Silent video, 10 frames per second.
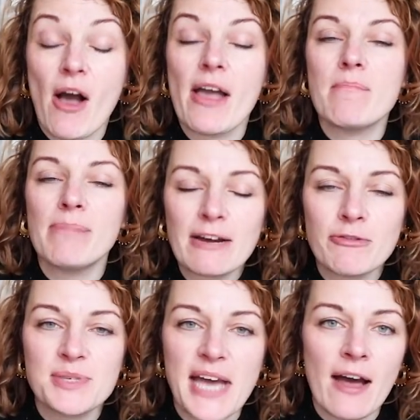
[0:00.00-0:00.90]
I am back
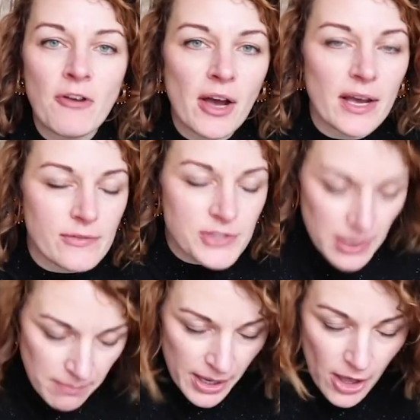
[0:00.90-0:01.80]
from town, I have
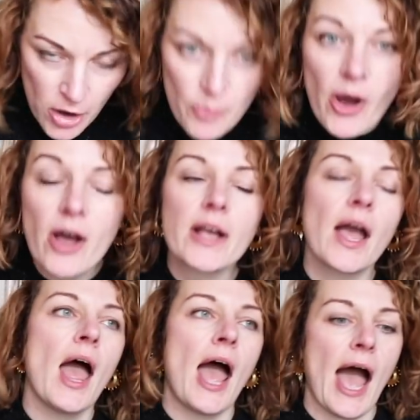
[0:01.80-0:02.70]
done my homework,
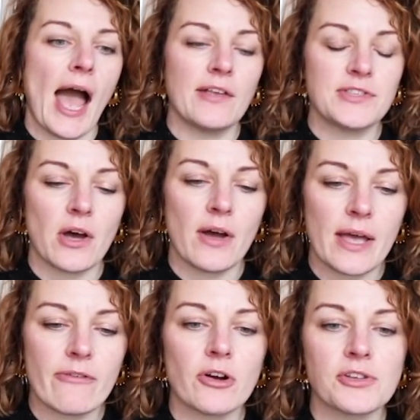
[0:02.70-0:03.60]
and I
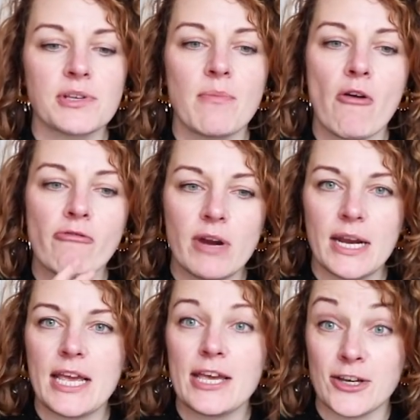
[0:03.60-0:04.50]
have got some
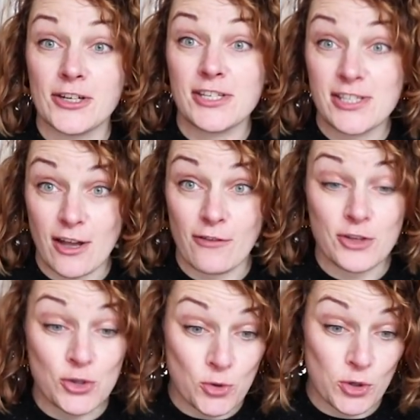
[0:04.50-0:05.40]
really good stuff
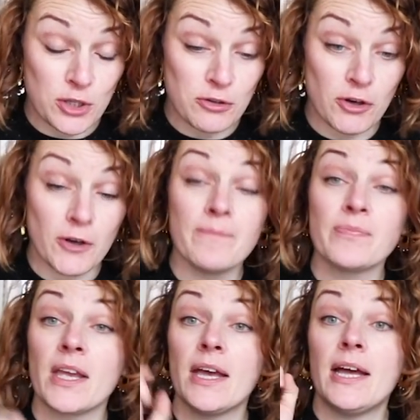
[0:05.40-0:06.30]
to talk you through.
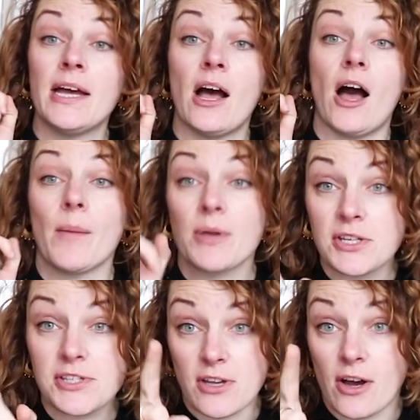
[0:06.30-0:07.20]
I'm
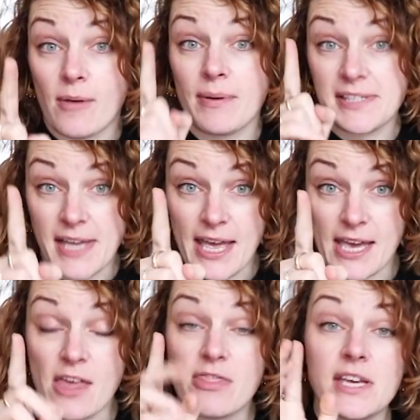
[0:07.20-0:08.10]
going to start by
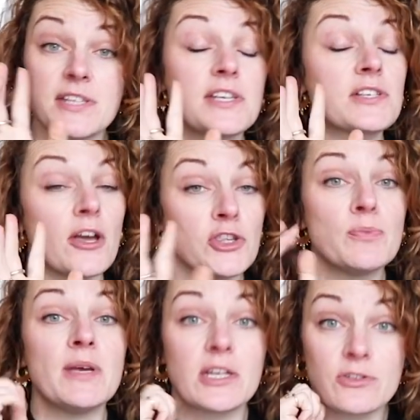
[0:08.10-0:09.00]
saying this is going
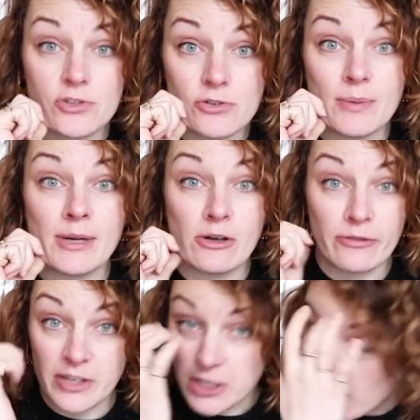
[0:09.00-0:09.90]
to be an extremely
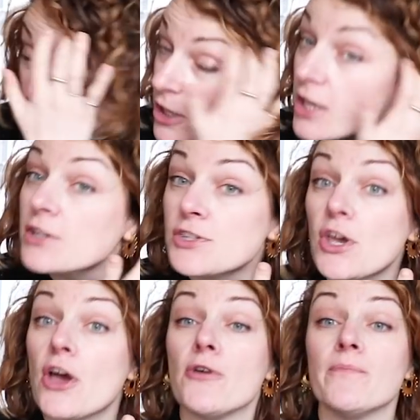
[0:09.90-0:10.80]
long video,
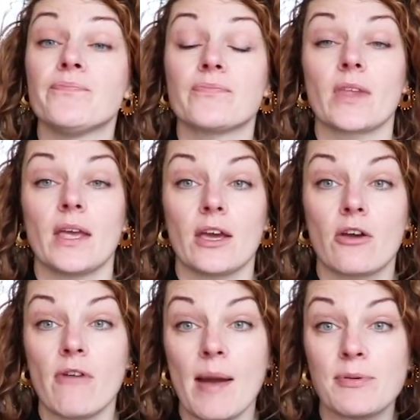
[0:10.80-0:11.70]
so
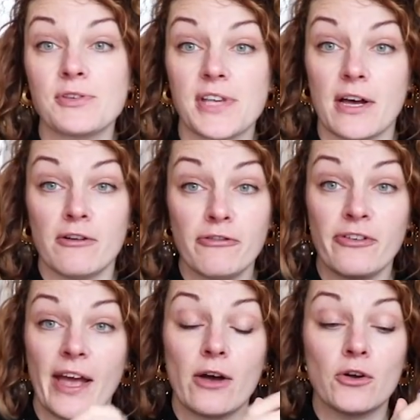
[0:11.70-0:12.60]
grab
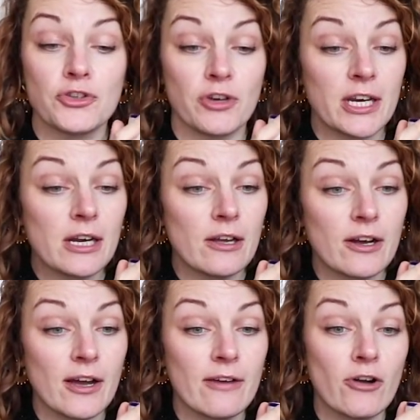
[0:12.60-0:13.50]
yourself a hot drink
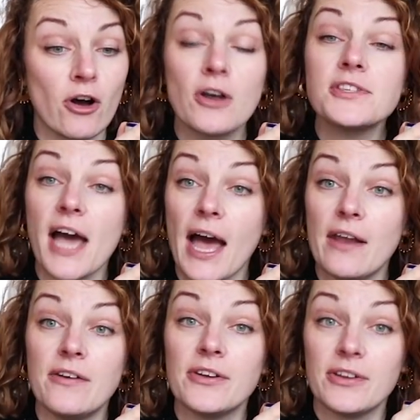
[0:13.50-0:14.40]
like I have got
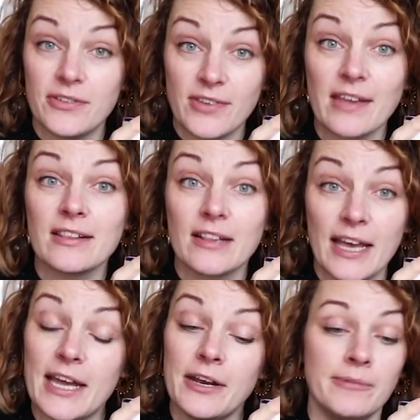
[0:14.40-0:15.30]
and settle
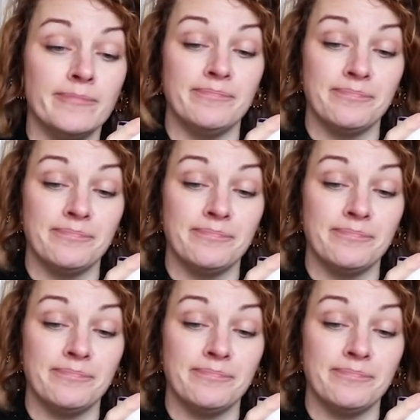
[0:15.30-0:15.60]
in,